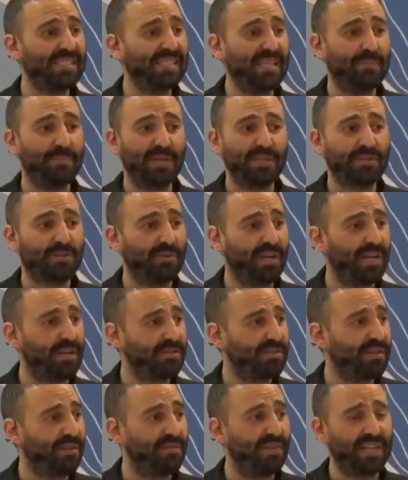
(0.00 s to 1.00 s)
see a much greater
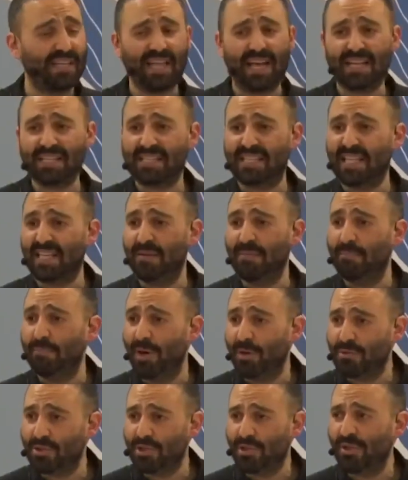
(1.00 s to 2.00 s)
suffering, and that is the
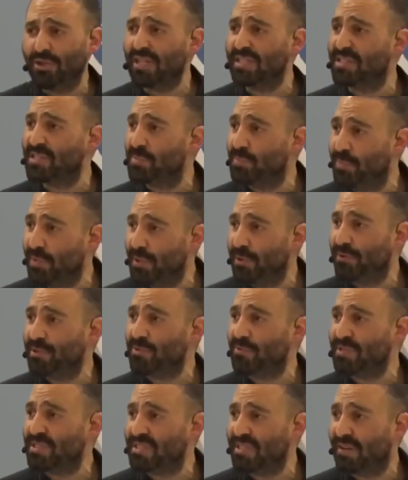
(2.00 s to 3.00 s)
emotional and
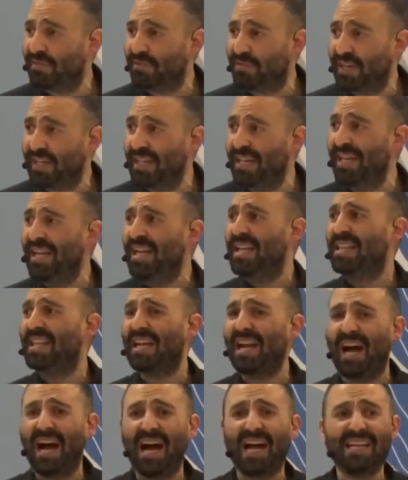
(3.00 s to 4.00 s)
spiritual suffering
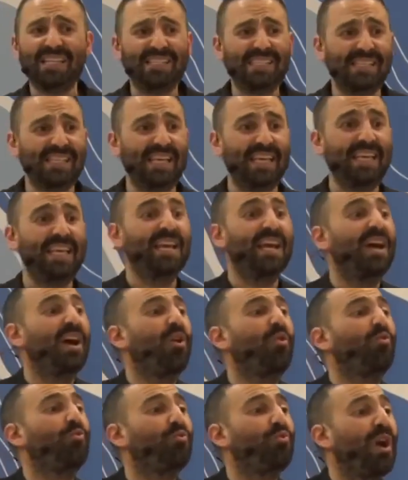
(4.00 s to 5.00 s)
that I see
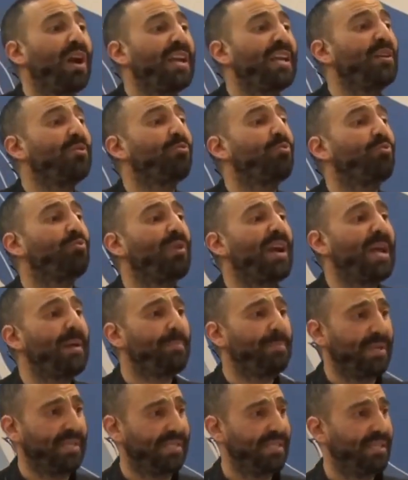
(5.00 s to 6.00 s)
running
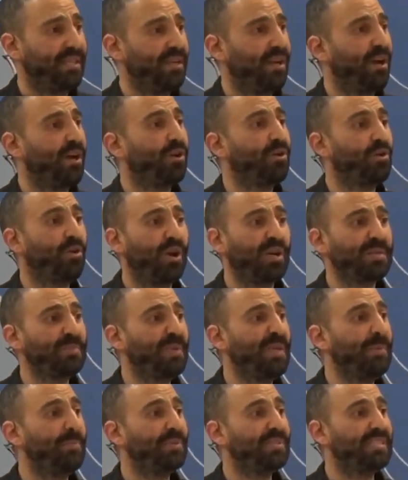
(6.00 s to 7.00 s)
rampant across
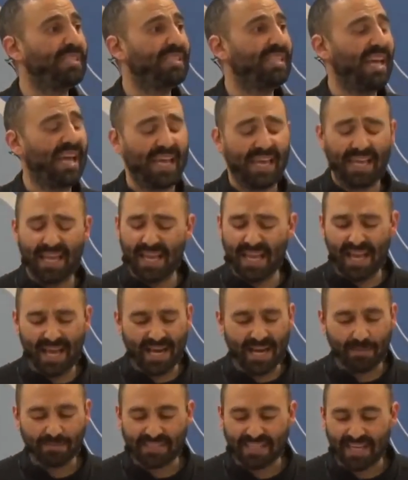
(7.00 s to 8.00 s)
people today.
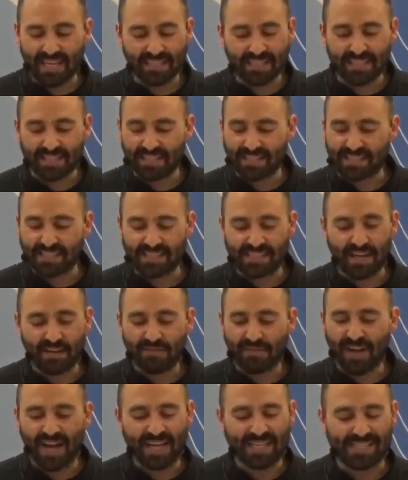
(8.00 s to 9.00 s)
And I'm telling you, the stuff
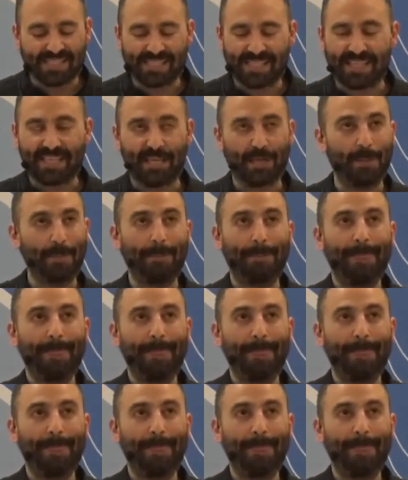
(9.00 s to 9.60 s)
I see,